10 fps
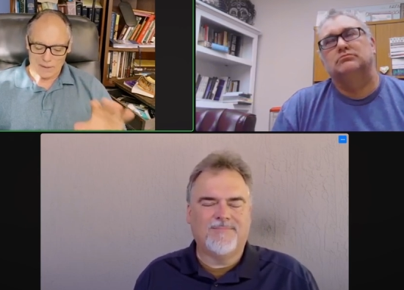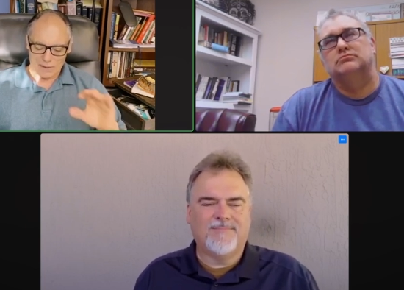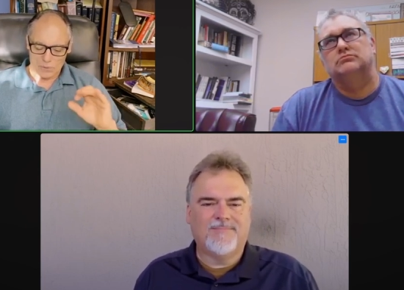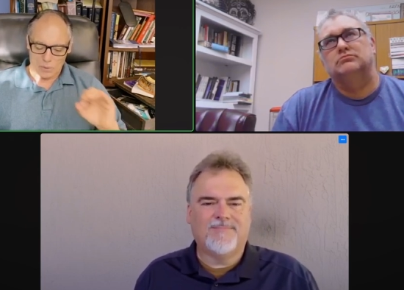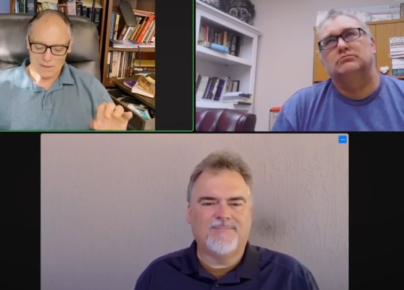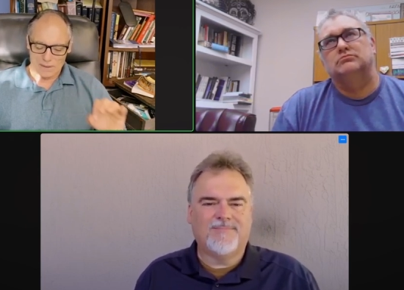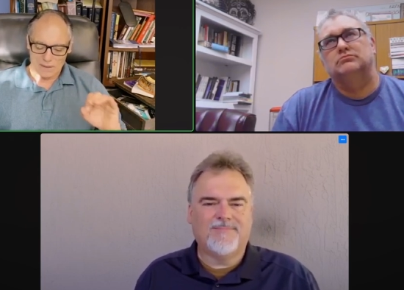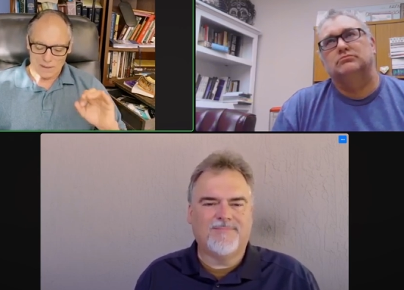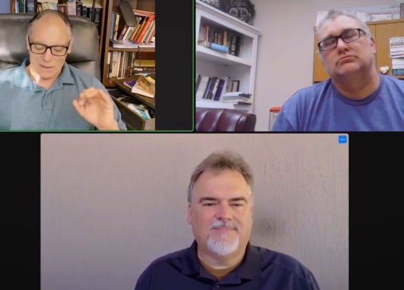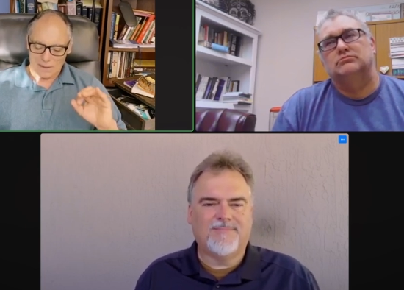Speaker 1: It was once,
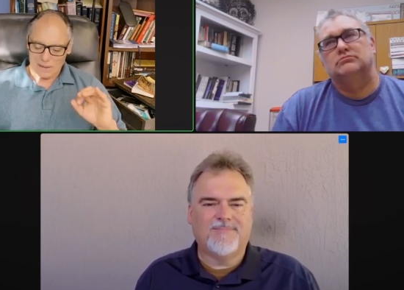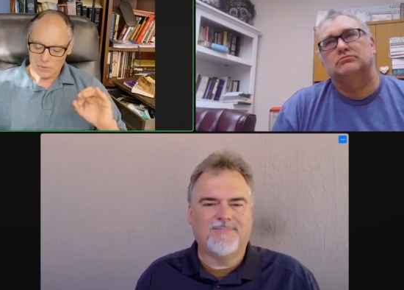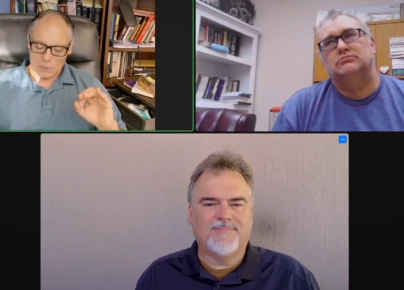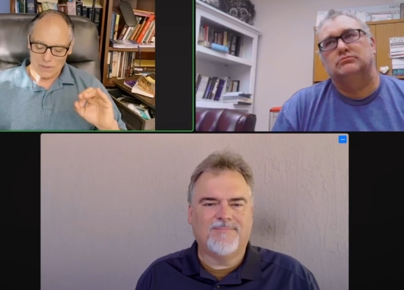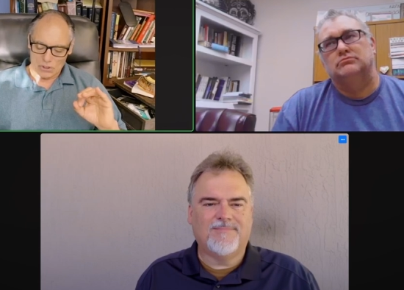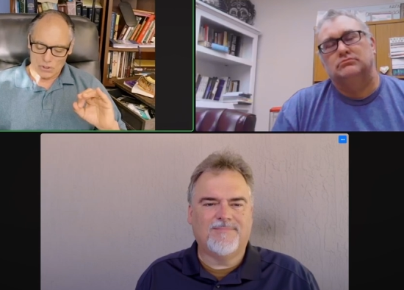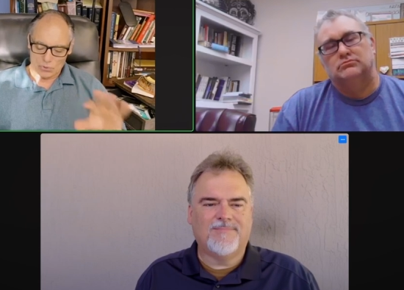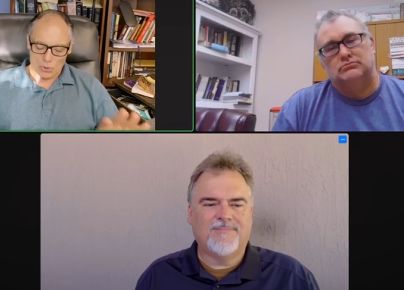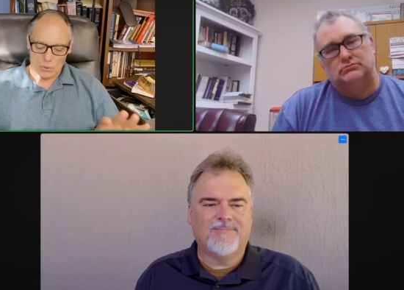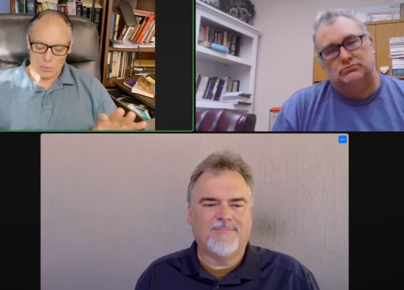it was once a
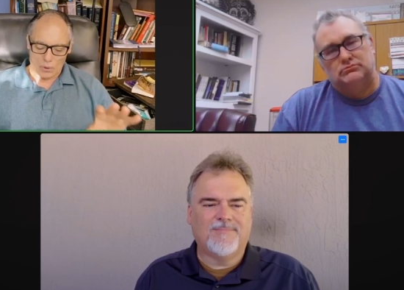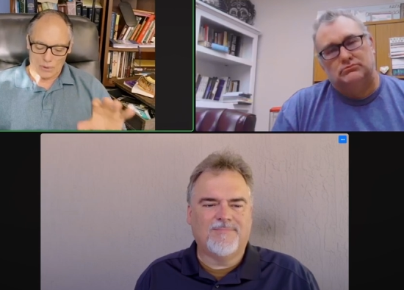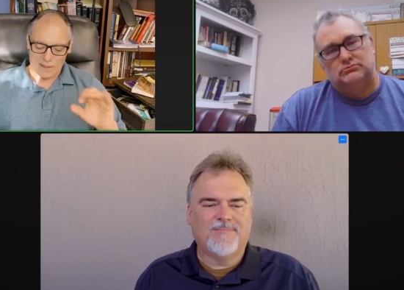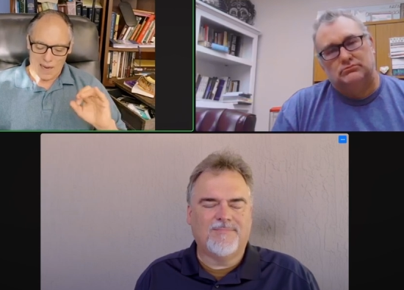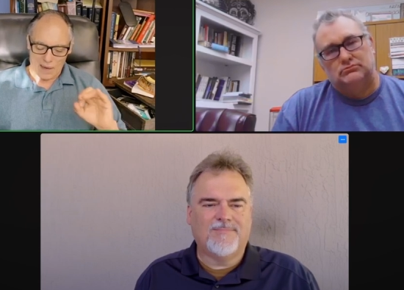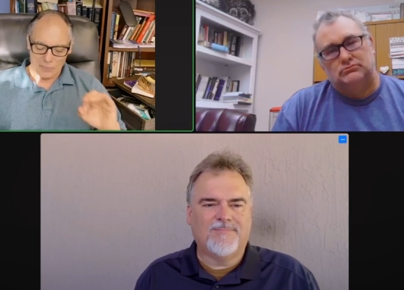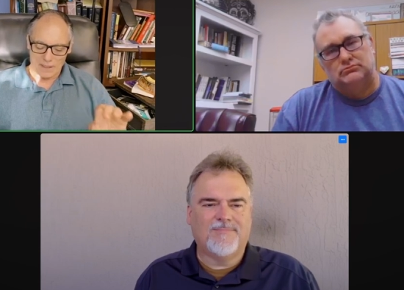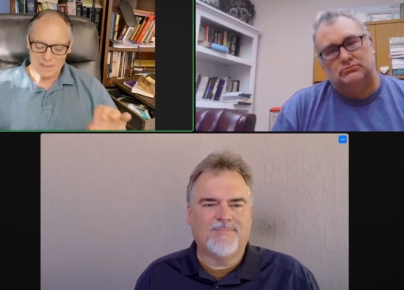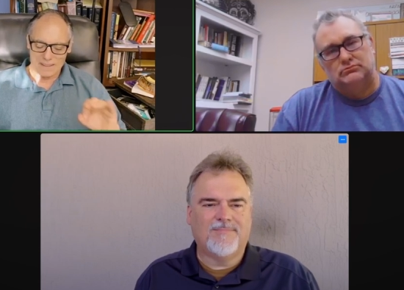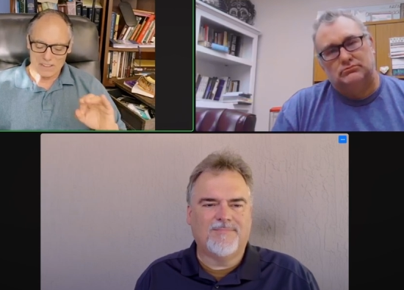strong word, an
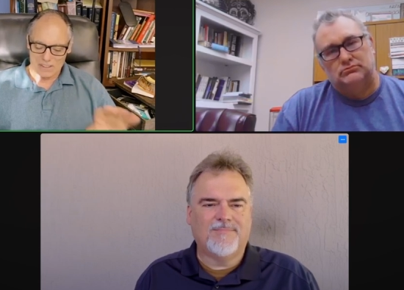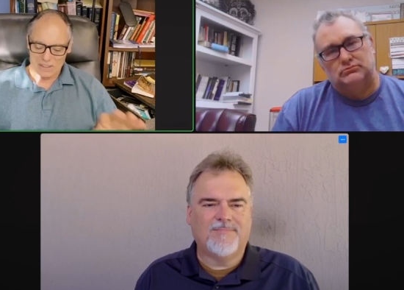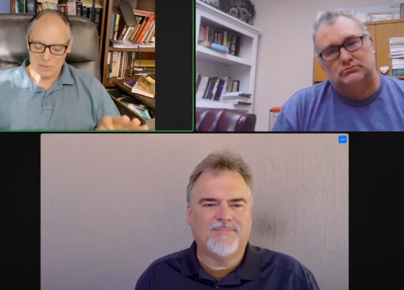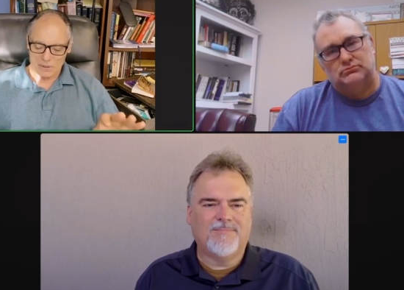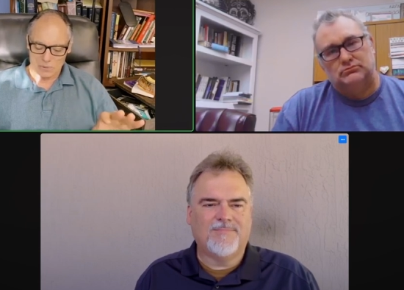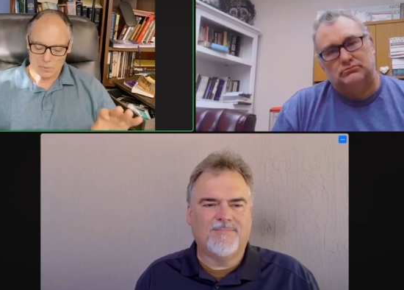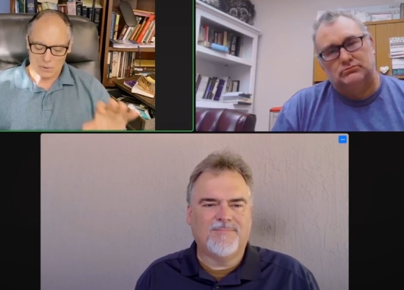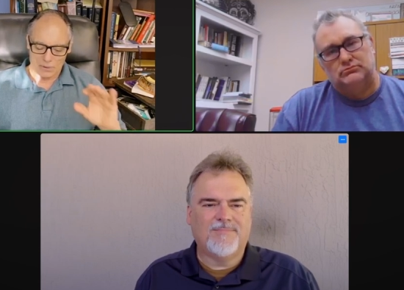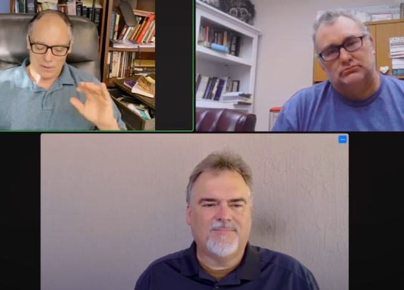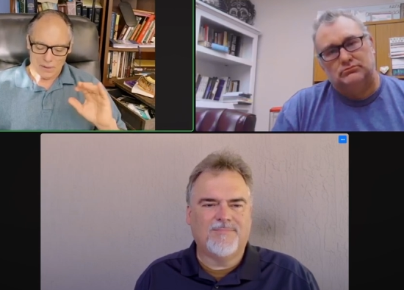ominous and serious word.